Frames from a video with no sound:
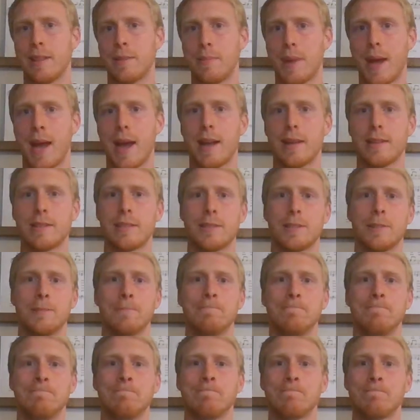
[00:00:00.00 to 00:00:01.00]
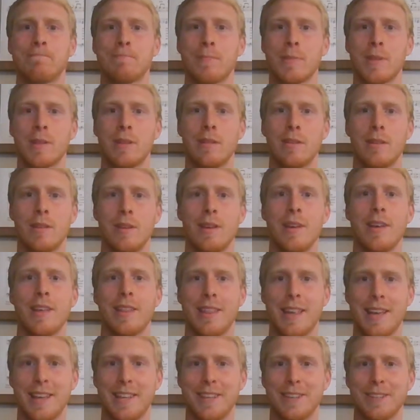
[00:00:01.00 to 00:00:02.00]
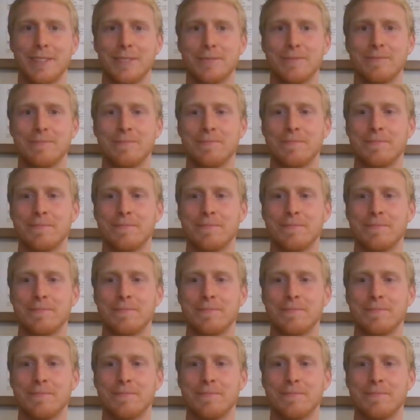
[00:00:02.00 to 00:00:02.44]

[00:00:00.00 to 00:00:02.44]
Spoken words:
in the past? Thank you.